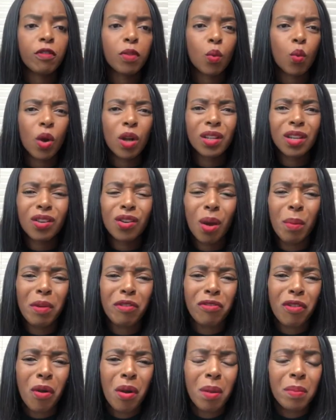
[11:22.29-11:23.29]
the World Economic
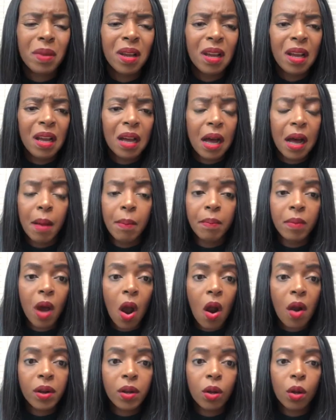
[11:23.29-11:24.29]
Forum
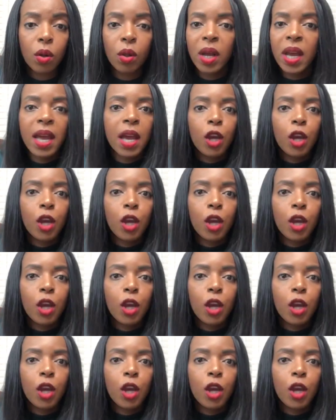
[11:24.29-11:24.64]
article.